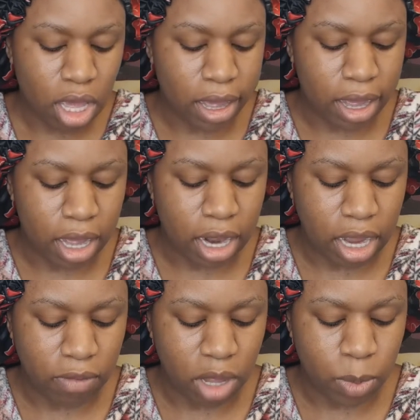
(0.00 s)
And
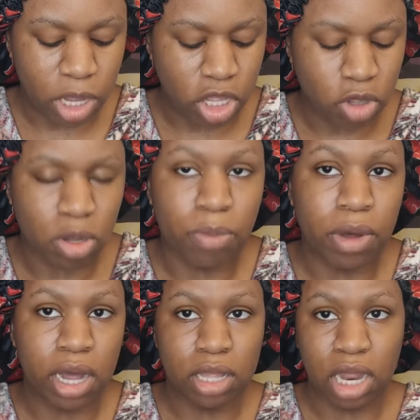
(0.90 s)
I really like you two to
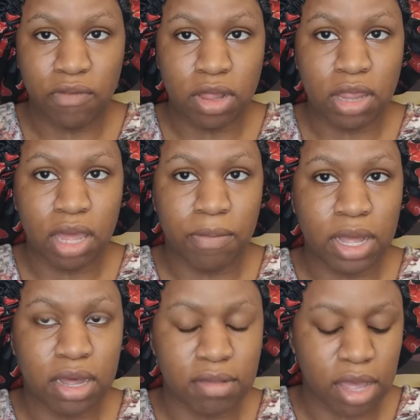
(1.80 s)
bond and everything
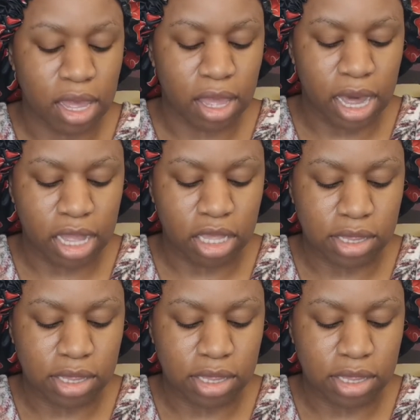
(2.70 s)
because, like, I